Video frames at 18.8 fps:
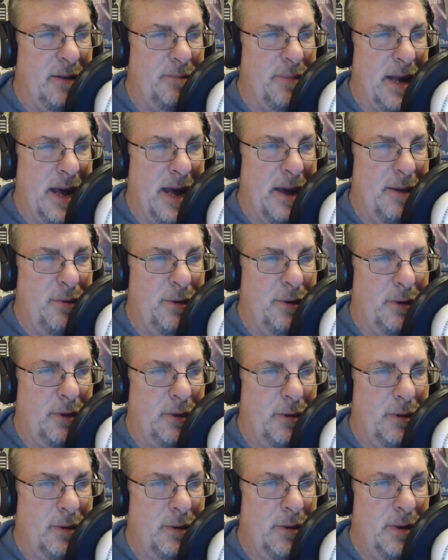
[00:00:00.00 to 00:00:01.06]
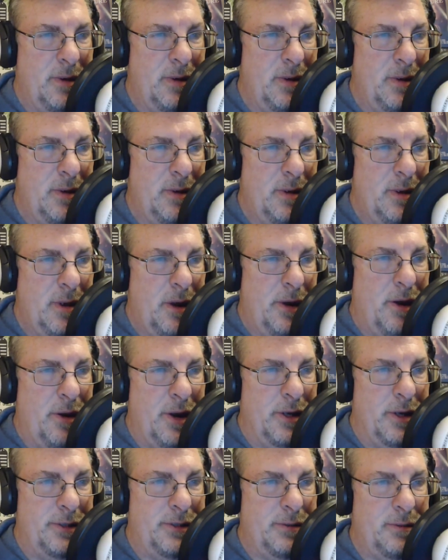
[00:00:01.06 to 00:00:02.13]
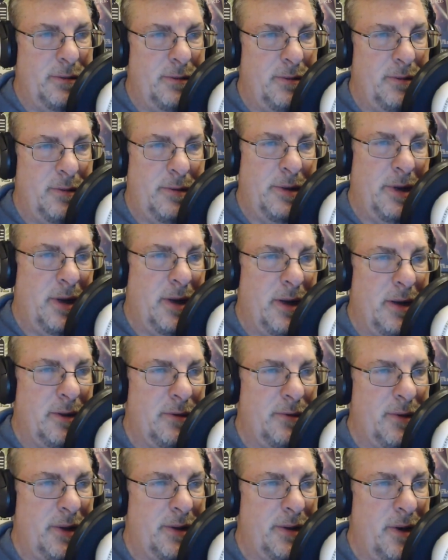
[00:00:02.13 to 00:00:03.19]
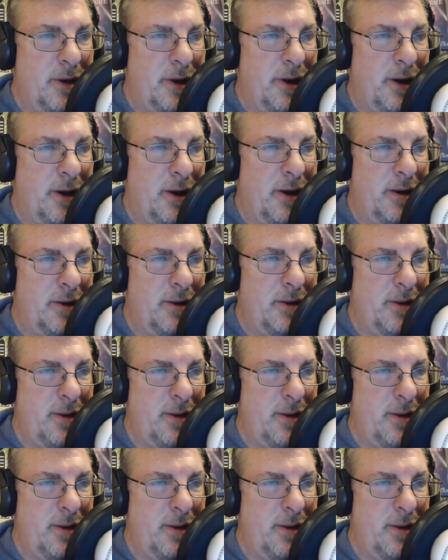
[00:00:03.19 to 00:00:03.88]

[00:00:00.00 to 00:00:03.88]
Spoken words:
but I will. Here it is. Duh, it's right there, Gary.